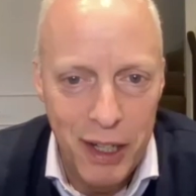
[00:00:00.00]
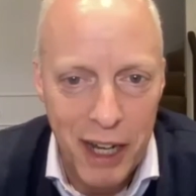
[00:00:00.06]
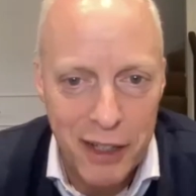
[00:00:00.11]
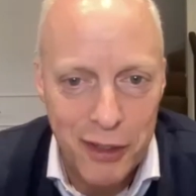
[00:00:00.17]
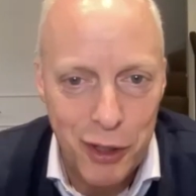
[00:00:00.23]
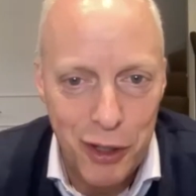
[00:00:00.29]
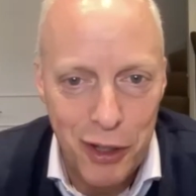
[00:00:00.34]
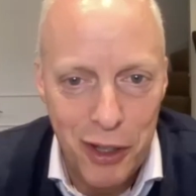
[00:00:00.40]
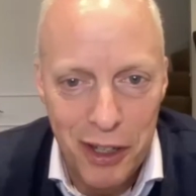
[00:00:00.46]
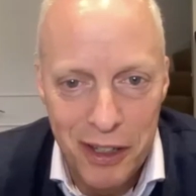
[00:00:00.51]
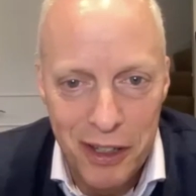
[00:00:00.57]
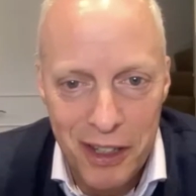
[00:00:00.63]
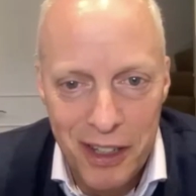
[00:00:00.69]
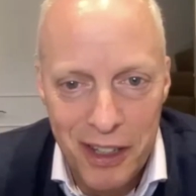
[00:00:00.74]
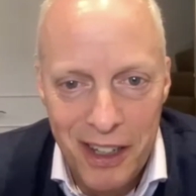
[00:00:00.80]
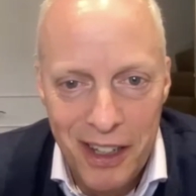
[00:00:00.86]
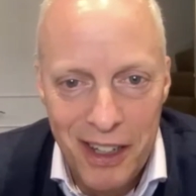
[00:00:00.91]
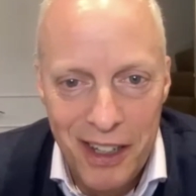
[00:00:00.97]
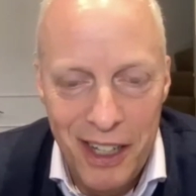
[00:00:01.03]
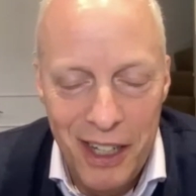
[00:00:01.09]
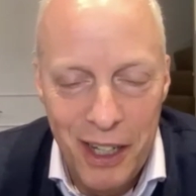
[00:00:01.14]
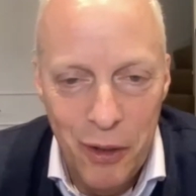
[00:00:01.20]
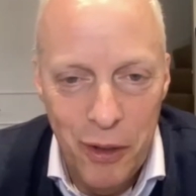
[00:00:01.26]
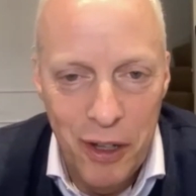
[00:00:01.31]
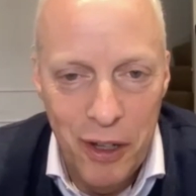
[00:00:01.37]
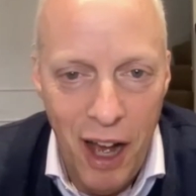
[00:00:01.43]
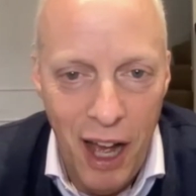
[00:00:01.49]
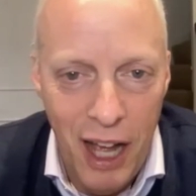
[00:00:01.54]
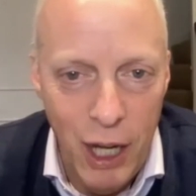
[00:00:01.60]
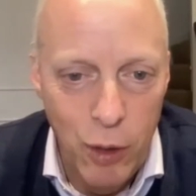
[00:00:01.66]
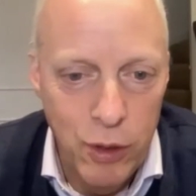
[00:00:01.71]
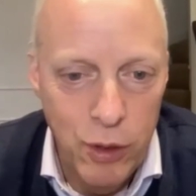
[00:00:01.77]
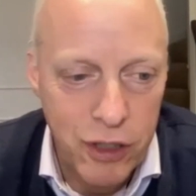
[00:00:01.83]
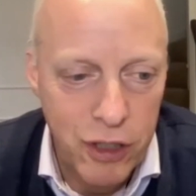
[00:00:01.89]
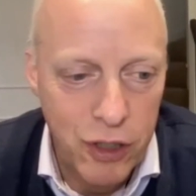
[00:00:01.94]
next to the, you know, the guy
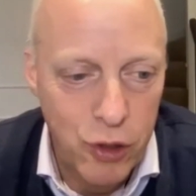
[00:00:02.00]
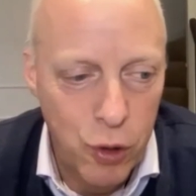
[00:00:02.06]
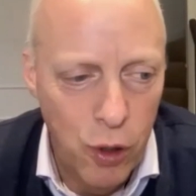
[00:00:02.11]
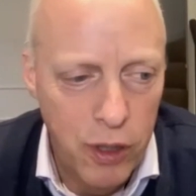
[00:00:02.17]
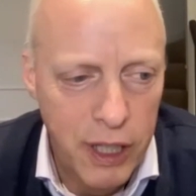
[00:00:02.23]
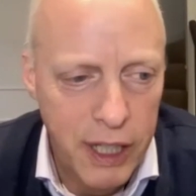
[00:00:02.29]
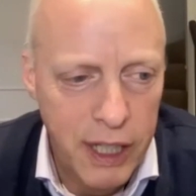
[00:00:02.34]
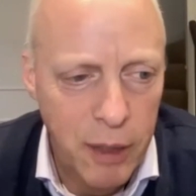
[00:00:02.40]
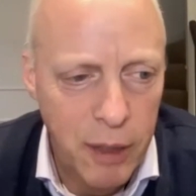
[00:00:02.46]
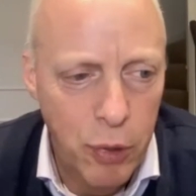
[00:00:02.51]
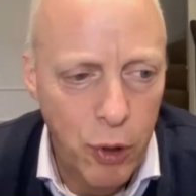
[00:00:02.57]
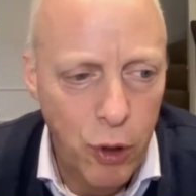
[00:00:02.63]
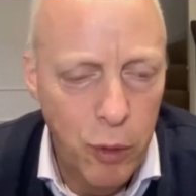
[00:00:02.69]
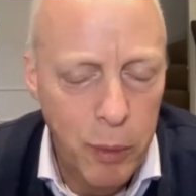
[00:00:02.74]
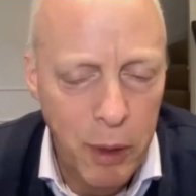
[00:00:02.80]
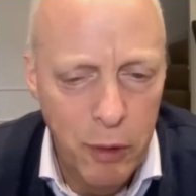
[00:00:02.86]
who was controlling the boom.